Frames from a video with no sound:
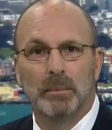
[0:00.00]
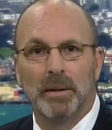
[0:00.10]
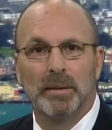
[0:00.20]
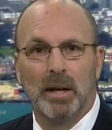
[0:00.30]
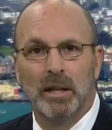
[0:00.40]

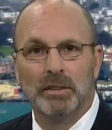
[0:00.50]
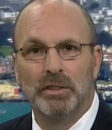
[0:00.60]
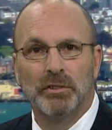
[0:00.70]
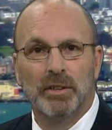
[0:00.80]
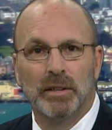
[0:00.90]

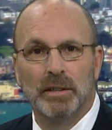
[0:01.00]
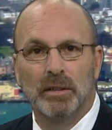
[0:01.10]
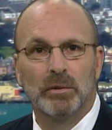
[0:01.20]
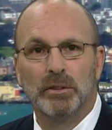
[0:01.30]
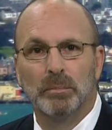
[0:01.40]
methodologies that
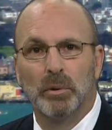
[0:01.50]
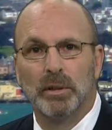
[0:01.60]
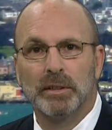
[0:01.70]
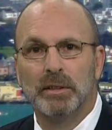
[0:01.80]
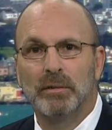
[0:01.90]
increase
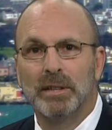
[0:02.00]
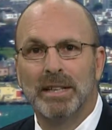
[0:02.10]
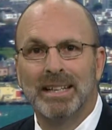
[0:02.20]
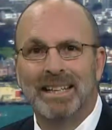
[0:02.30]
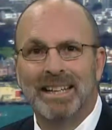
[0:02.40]
productivity,